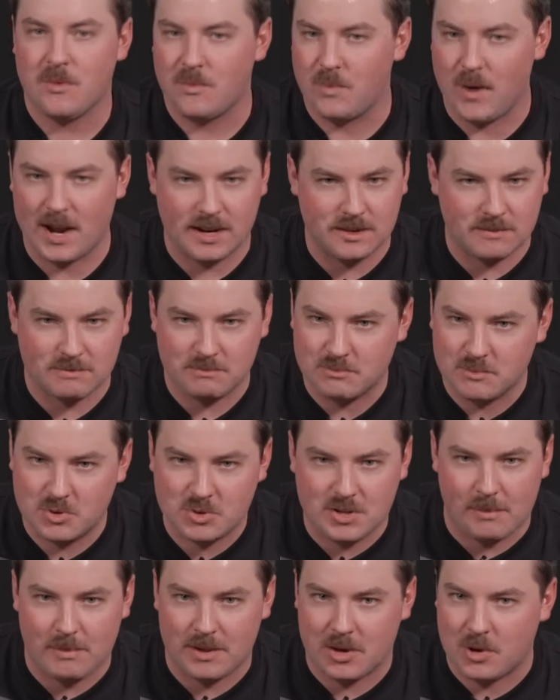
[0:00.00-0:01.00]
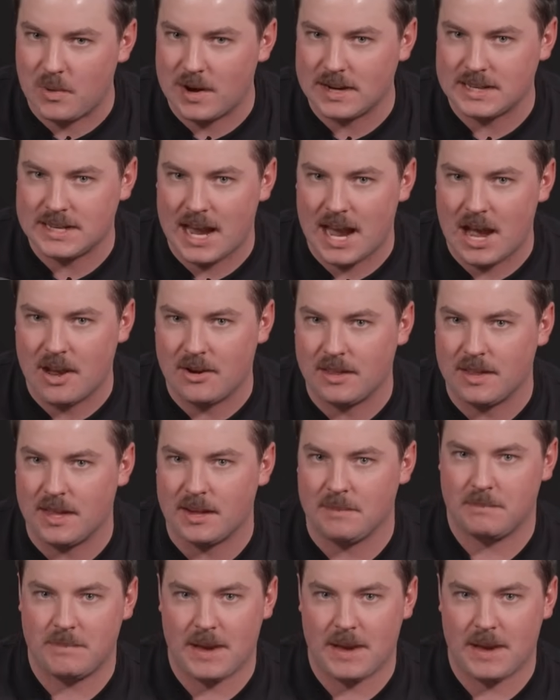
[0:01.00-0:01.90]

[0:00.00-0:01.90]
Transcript: write something quick down and then